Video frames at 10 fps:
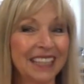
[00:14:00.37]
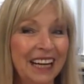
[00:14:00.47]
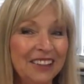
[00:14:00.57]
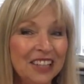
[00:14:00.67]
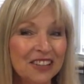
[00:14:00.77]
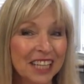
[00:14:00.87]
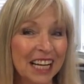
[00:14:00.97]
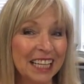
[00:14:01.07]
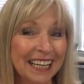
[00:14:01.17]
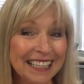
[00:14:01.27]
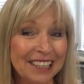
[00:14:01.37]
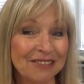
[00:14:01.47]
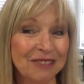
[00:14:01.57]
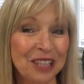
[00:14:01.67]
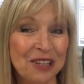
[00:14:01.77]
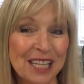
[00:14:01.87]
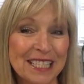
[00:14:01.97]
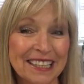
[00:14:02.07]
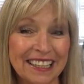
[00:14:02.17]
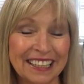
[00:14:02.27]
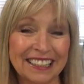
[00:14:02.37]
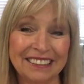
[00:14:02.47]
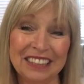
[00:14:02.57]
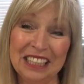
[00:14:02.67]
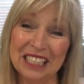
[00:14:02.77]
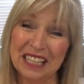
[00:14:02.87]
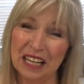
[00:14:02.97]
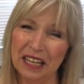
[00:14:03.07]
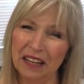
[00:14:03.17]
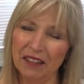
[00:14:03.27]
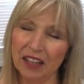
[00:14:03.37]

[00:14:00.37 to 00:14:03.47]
don't know, I kinda like it. What do you guys think? It is kinda heavy